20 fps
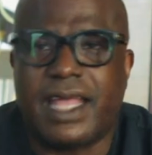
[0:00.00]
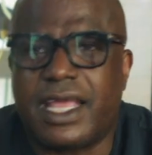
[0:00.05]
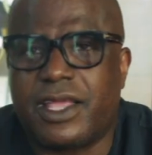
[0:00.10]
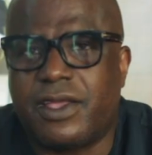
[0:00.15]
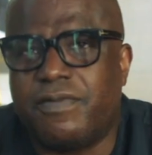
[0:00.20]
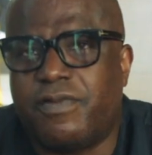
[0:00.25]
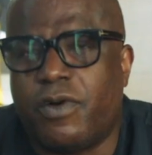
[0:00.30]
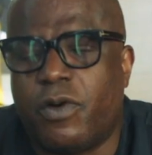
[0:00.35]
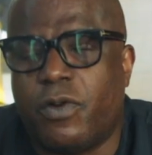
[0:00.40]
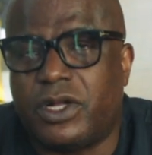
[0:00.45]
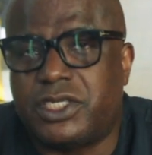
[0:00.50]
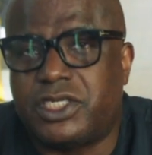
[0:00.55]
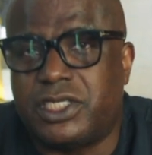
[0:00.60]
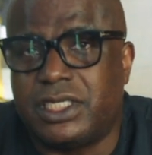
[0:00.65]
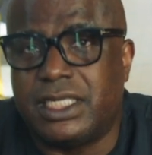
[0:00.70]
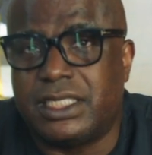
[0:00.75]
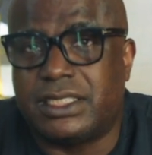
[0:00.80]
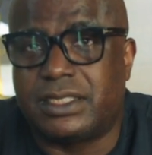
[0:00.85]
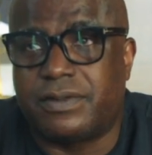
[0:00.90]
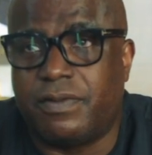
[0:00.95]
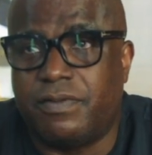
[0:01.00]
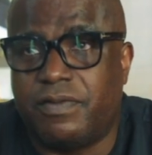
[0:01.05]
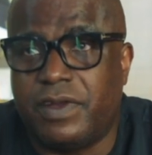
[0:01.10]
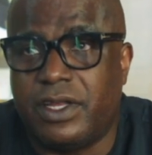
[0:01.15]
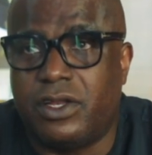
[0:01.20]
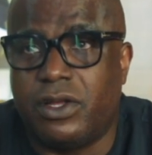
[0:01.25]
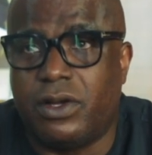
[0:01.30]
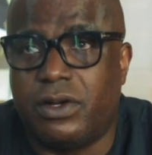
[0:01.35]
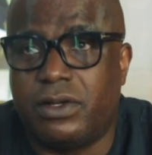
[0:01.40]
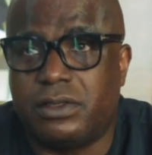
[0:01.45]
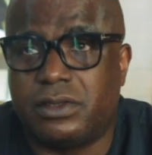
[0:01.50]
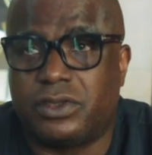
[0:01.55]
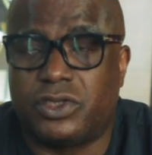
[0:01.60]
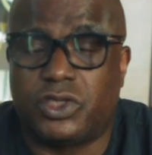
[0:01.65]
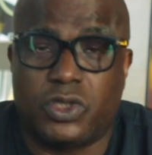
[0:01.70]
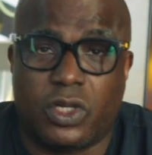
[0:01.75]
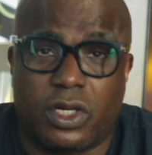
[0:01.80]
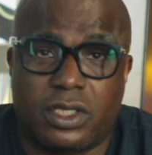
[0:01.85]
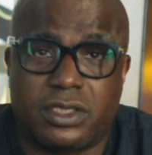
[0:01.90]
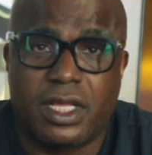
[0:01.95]
Thank you for watching this video,
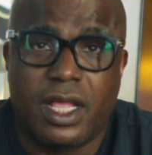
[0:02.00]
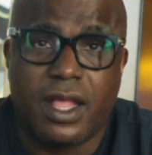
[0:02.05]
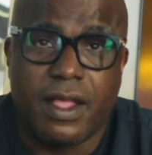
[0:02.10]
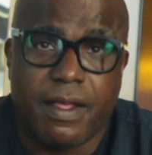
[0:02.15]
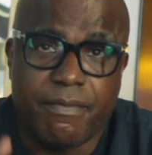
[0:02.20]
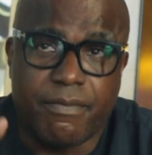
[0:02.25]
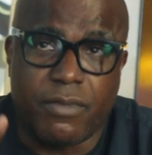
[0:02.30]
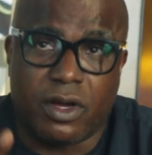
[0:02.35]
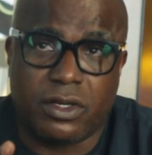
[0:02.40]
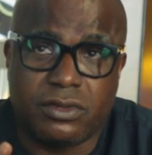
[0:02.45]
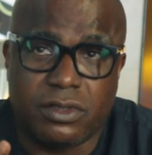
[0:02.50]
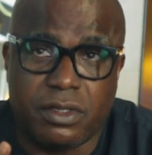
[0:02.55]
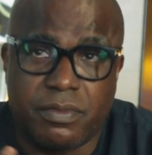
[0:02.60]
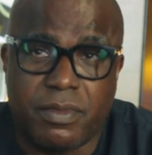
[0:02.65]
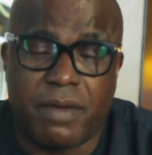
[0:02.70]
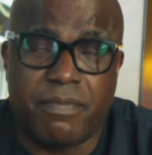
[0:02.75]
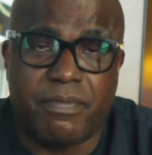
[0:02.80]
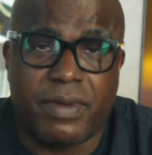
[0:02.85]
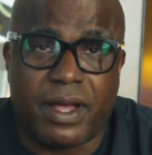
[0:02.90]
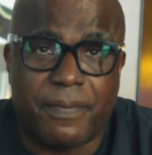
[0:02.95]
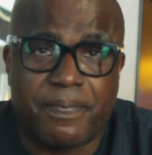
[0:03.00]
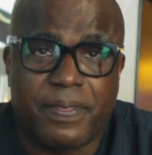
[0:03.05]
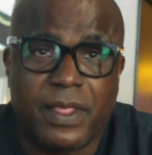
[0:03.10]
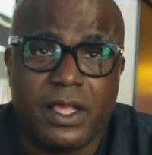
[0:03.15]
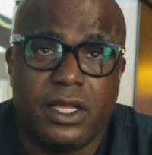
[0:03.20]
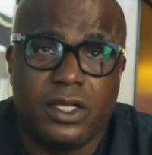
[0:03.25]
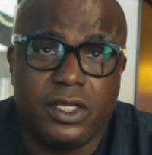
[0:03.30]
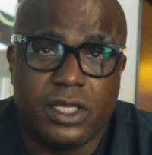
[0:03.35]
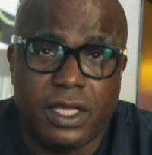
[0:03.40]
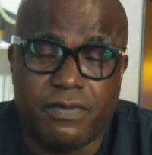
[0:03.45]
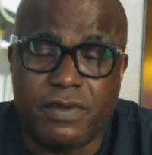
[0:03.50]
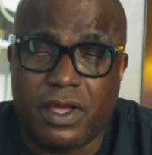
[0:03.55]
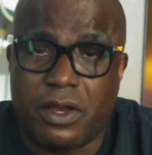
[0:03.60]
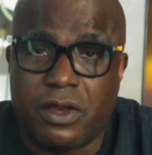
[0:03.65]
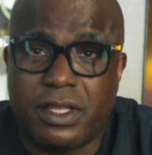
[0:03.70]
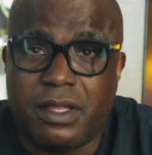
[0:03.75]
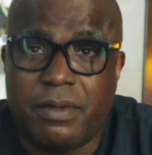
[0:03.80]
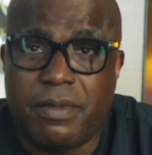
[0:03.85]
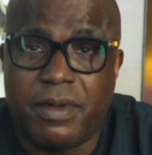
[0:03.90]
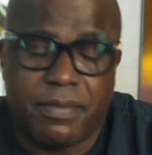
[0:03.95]
short. But remember, if you are
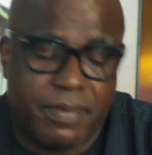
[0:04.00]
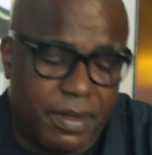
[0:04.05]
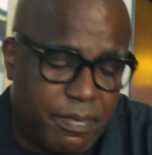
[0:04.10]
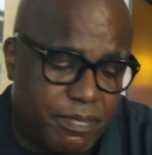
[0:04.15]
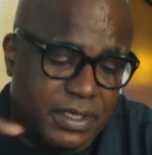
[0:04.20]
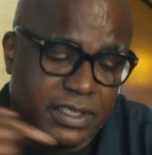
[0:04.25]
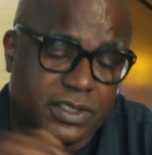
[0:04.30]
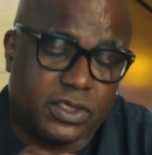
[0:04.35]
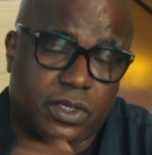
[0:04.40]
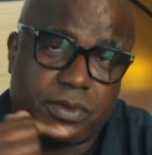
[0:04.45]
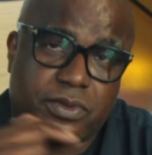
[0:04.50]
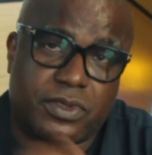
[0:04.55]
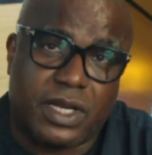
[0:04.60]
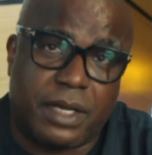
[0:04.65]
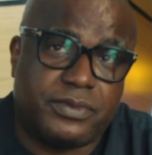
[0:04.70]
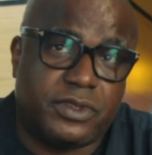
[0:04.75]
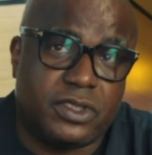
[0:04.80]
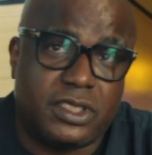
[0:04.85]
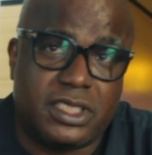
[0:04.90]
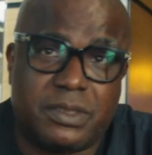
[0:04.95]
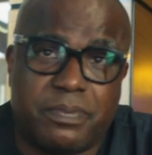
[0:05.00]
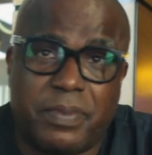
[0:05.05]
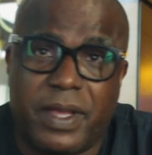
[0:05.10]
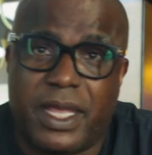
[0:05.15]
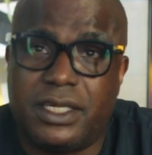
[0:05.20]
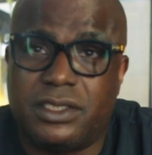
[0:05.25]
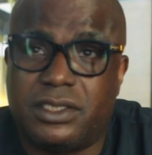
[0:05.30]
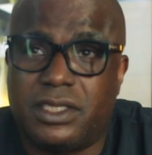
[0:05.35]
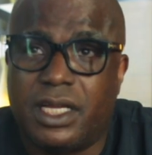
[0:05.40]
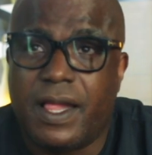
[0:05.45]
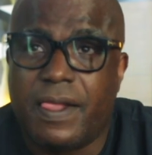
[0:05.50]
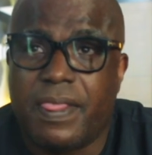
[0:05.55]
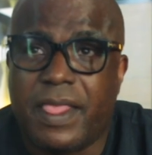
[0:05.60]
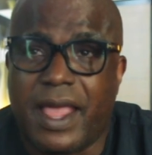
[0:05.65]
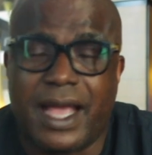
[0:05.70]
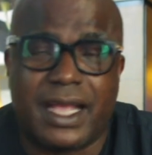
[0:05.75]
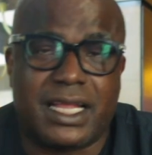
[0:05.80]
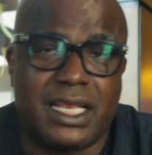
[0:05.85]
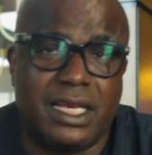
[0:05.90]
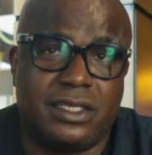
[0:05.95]
not a member, please subscribe to this page
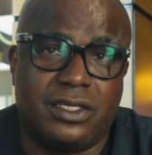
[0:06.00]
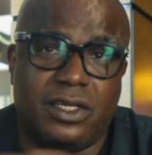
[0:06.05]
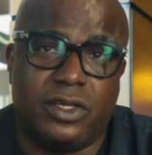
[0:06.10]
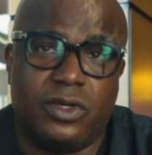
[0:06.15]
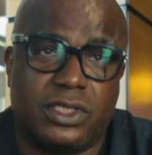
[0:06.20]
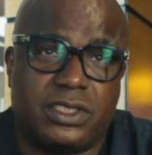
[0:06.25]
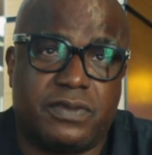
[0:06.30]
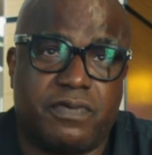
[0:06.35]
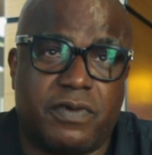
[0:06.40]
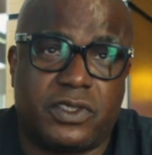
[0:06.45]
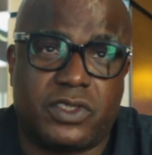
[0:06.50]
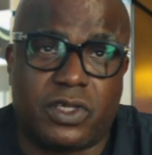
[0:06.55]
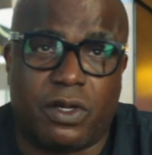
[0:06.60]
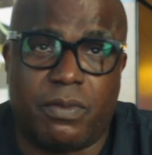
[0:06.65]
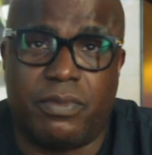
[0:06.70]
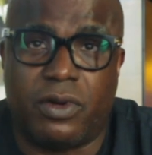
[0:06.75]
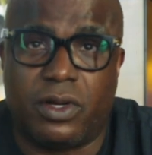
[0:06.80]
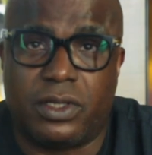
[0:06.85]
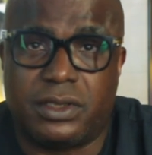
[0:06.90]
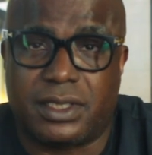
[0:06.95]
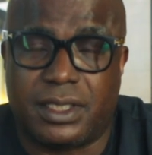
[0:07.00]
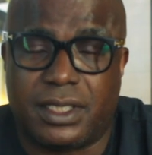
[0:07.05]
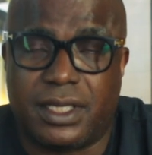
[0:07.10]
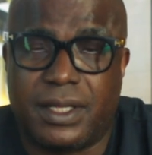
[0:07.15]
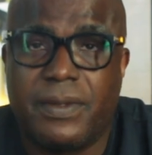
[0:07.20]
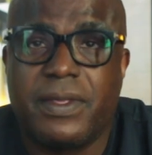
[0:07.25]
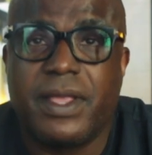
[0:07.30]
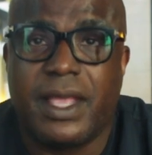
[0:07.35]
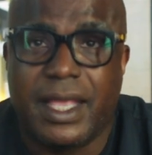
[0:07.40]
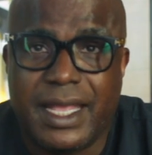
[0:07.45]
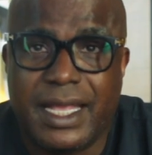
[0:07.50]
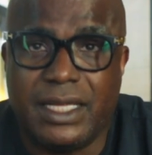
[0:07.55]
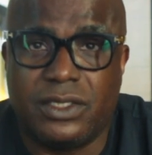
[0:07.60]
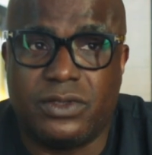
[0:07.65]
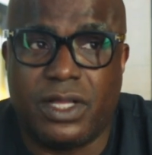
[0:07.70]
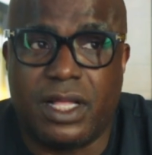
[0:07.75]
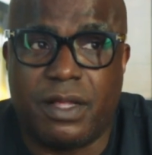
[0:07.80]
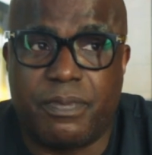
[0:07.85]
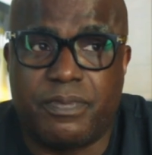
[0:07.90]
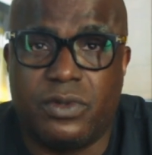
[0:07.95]
and click the notification button.
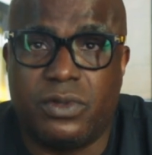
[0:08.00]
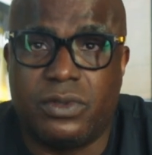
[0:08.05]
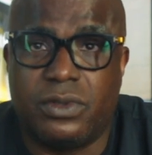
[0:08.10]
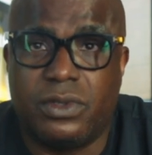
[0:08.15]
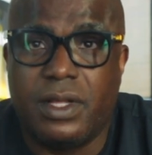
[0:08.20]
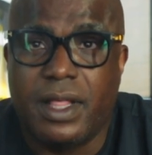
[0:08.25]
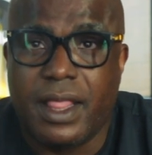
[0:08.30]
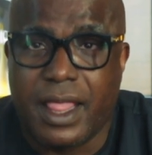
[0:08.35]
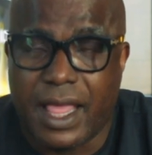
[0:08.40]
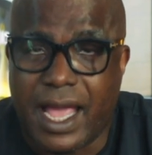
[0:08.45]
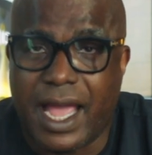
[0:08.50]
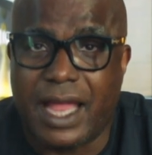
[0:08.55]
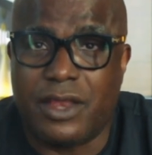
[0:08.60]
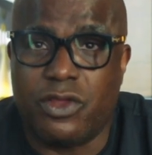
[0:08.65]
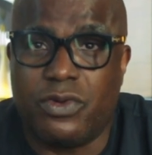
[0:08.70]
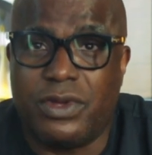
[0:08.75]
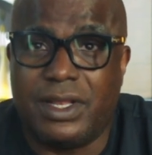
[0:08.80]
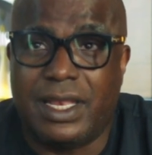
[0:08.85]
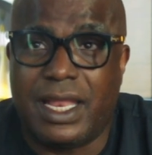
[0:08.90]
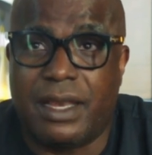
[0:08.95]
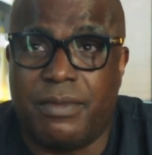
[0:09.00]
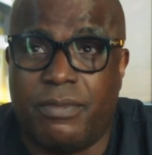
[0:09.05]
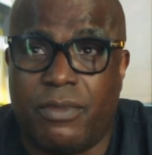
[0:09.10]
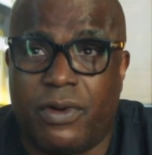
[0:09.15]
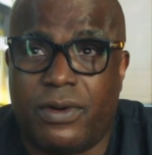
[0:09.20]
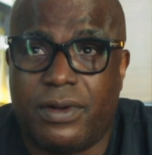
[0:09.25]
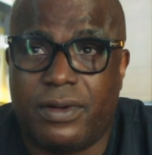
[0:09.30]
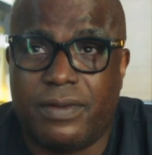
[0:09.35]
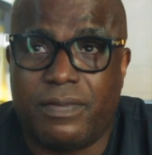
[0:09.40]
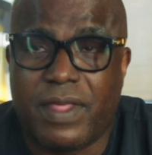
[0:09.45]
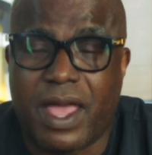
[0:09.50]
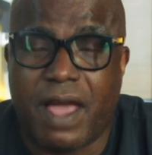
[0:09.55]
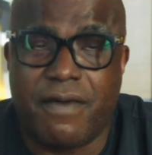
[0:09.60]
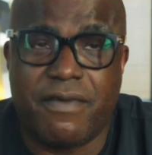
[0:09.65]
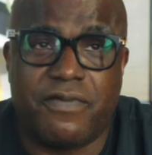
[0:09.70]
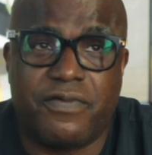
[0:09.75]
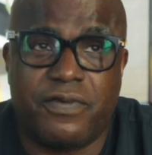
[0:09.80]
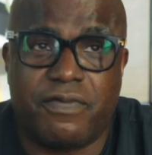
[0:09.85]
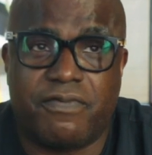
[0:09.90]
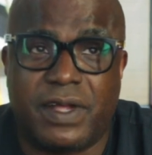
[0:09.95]
It will help you and you will learn more.
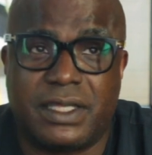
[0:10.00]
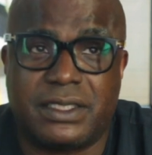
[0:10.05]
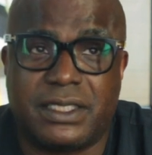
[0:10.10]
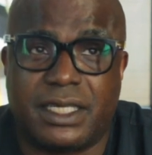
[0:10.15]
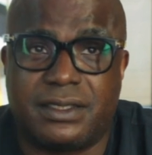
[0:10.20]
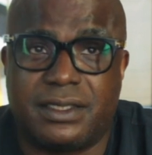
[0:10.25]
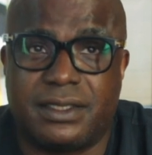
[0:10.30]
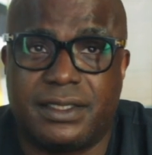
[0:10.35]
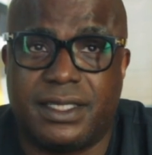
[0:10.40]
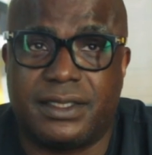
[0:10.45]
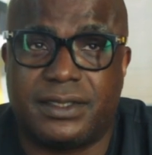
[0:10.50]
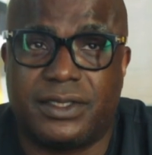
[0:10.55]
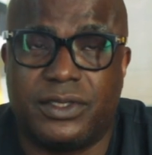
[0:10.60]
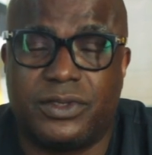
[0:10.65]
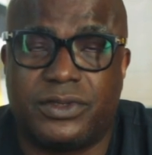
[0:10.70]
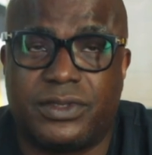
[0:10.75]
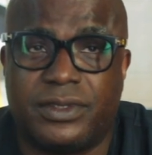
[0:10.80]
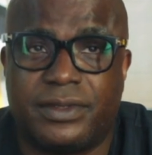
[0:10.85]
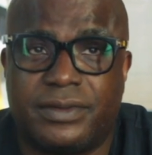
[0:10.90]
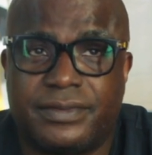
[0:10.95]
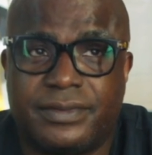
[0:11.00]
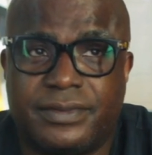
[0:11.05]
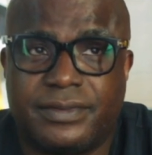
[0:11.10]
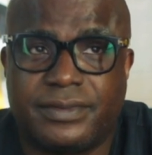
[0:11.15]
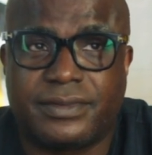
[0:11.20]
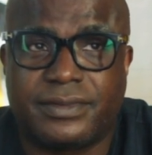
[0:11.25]
Have a fantastic day. See you soon.